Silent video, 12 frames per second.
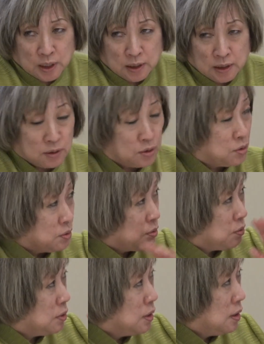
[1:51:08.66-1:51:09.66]
get it
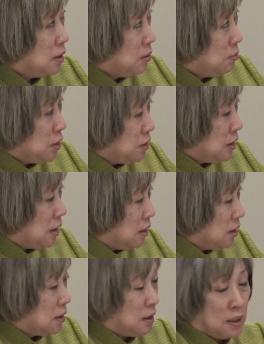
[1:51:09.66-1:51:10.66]
to Michelle,